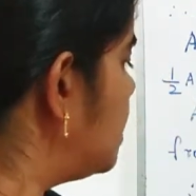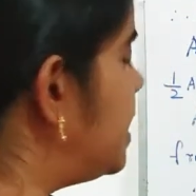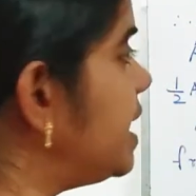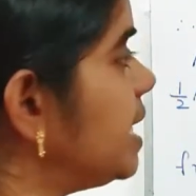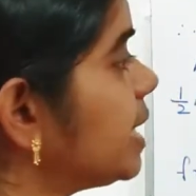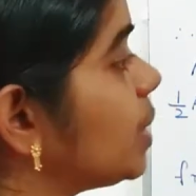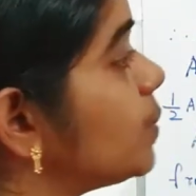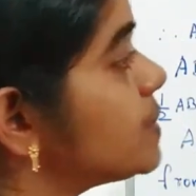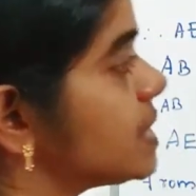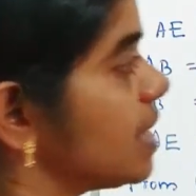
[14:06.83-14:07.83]

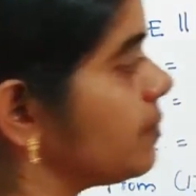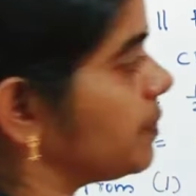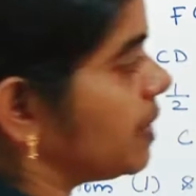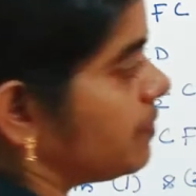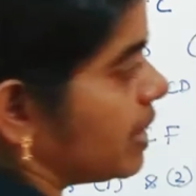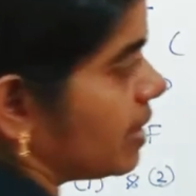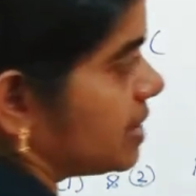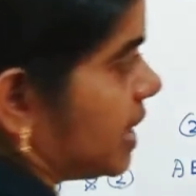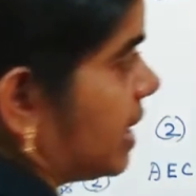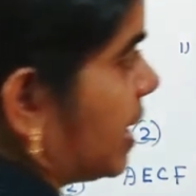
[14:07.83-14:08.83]
DQC. We
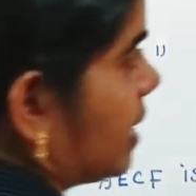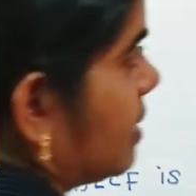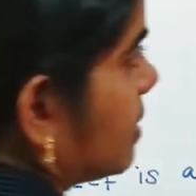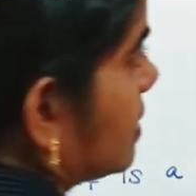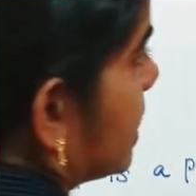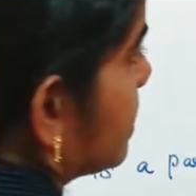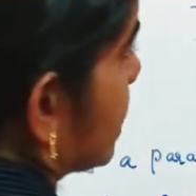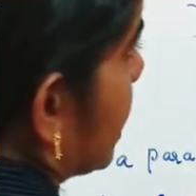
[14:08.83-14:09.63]
are taking the